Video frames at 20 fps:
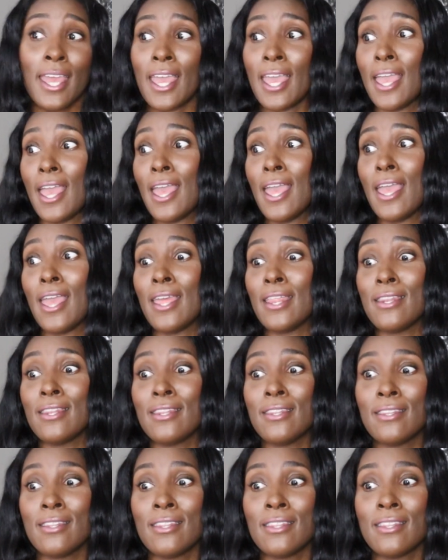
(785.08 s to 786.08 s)

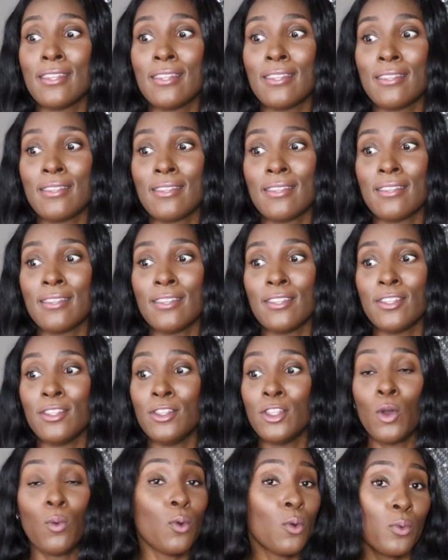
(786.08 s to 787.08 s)
And
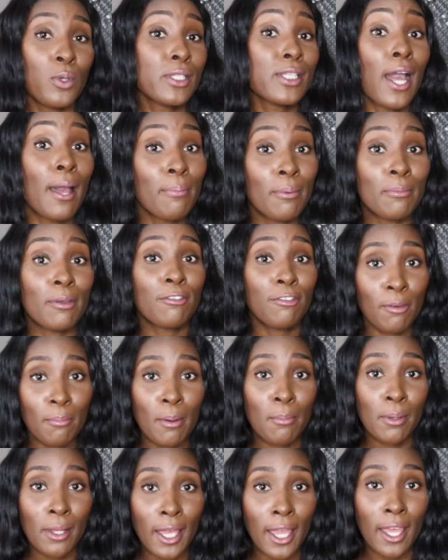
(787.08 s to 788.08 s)
no one was stopping me
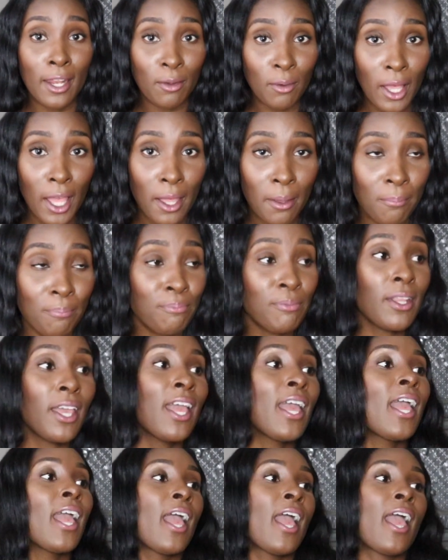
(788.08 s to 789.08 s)
from a plan, okay?
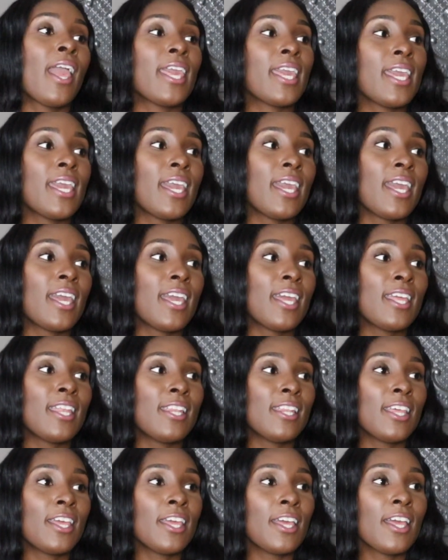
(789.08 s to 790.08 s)

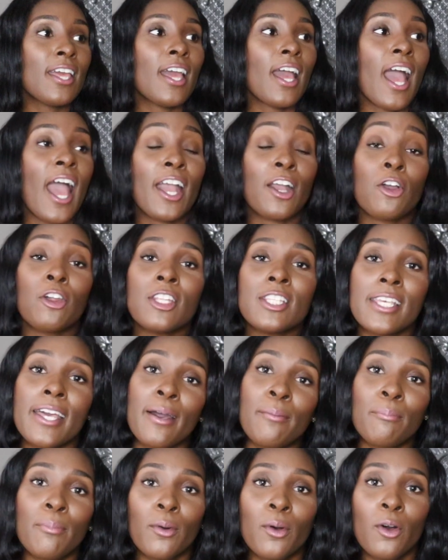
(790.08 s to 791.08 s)
And I go to
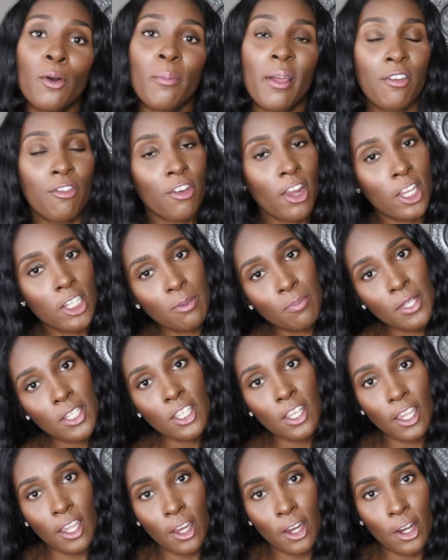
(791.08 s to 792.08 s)
Temple my
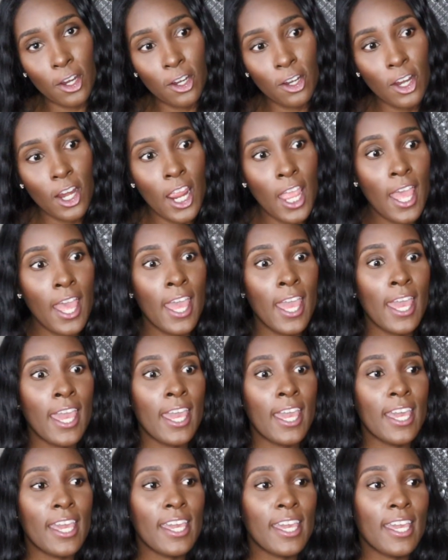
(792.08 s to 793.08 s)
freshman year,
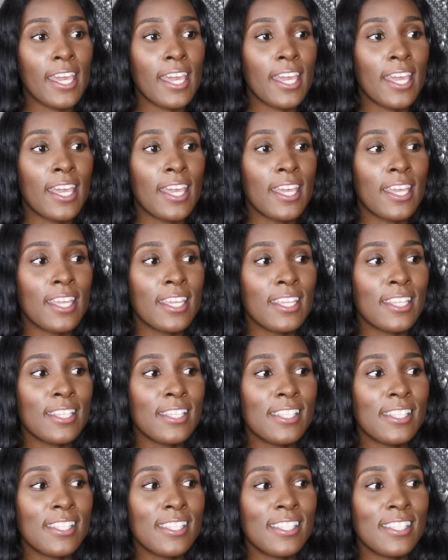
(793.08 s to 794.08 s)

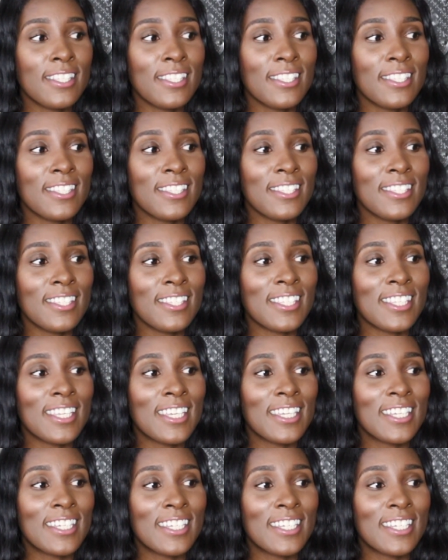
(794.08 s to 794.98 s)
and